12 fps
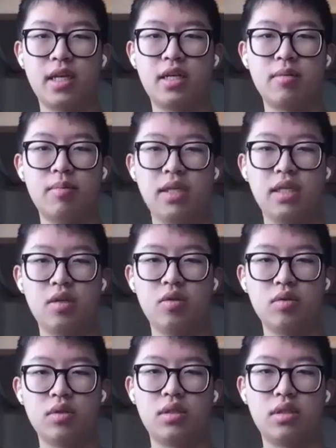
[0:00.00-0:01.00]
it could be
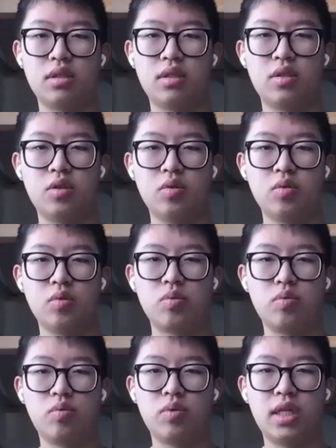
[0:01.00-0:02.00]
used
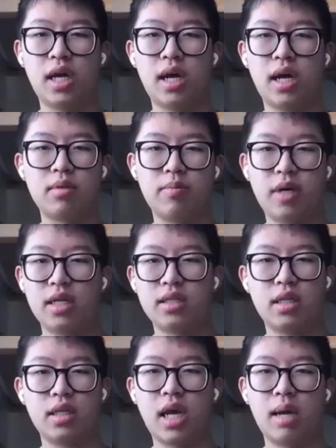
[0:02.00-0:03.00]
to really
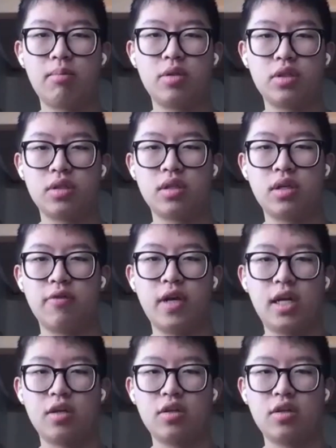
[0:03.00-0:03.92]
optimize the capture of